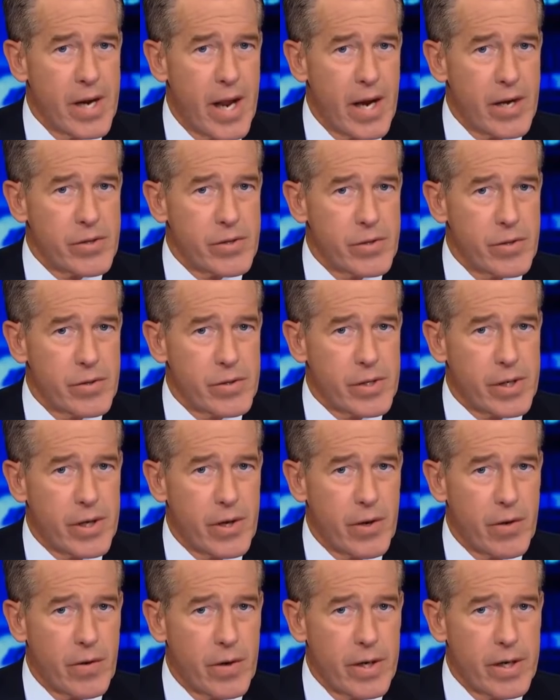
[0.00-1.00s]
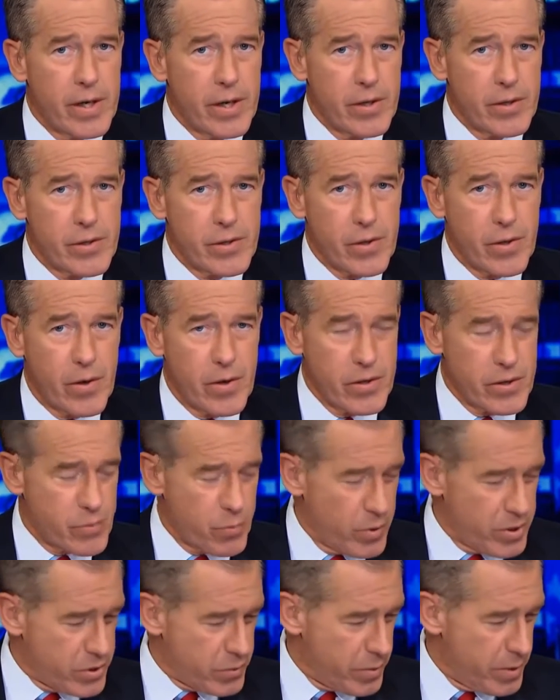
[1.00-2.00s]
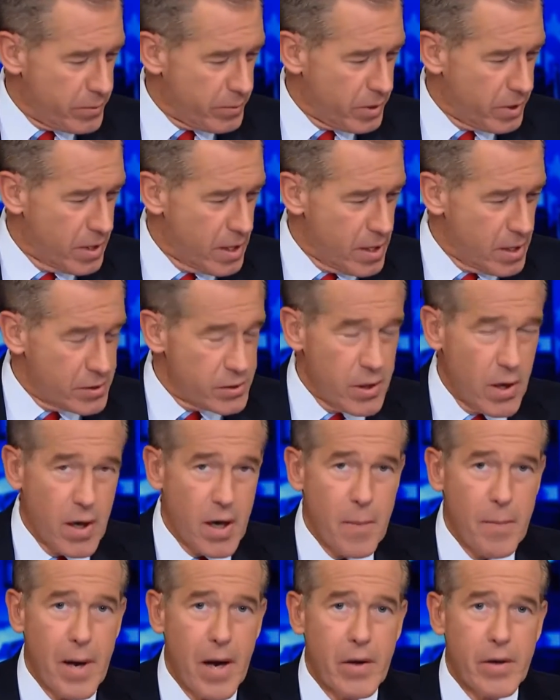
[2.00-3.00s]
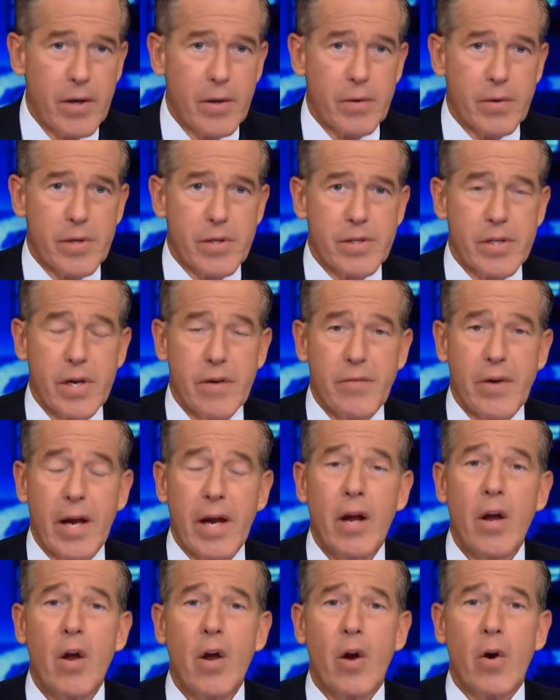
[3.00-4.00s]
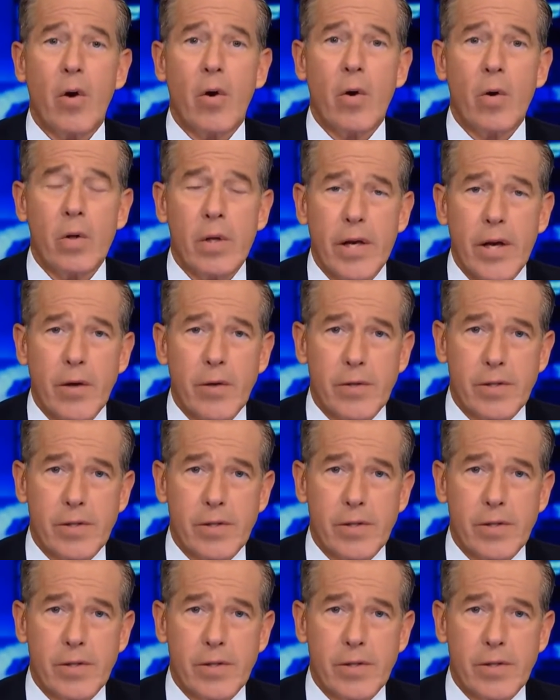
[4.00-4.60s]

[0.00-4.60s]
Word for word: national security concerns, which we will talk about here this evening. Earlier